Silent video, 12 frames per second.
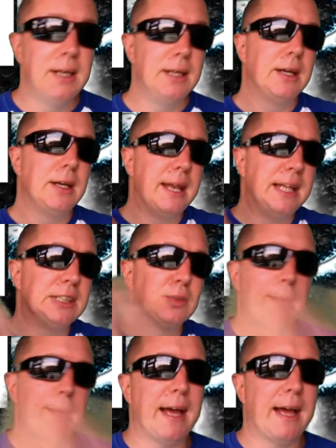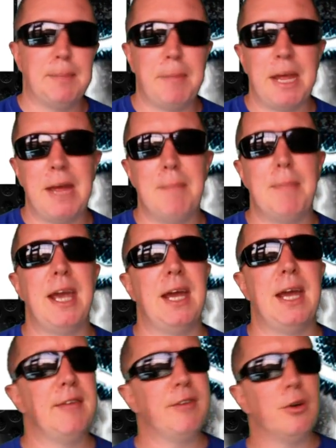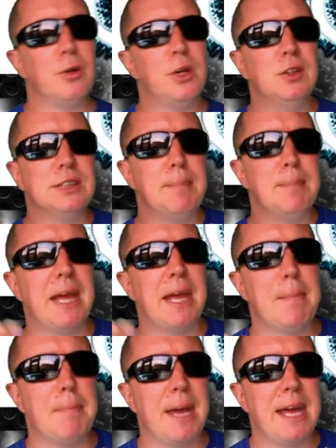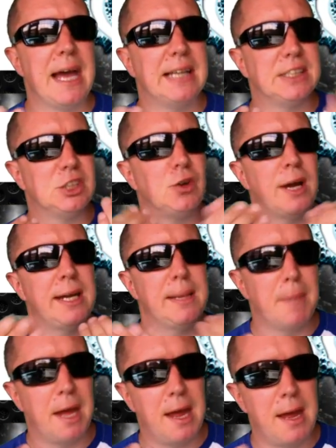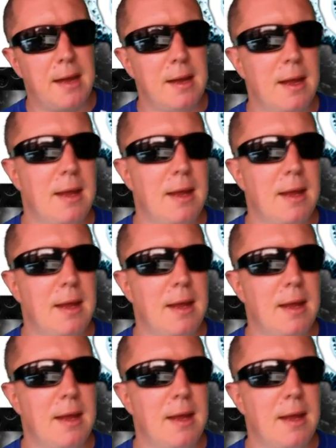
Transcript: You can then sweep that into BNB, and if you're using BNB as a trading pair,